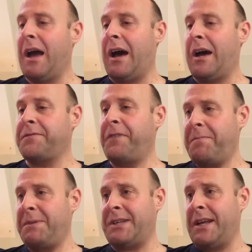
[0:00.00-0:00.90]
Uh, it's
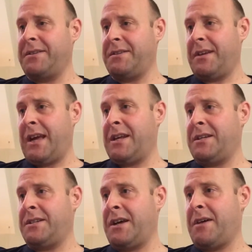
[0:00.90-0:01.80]
five percent,
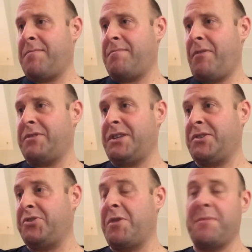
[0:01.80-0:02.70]
and um, obviously
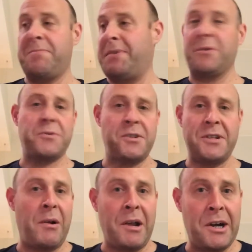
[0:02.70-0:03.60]
it's a German Pilsner
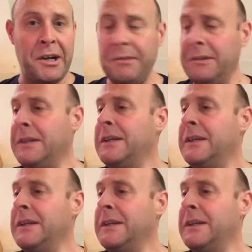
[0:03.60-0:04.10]
style lager.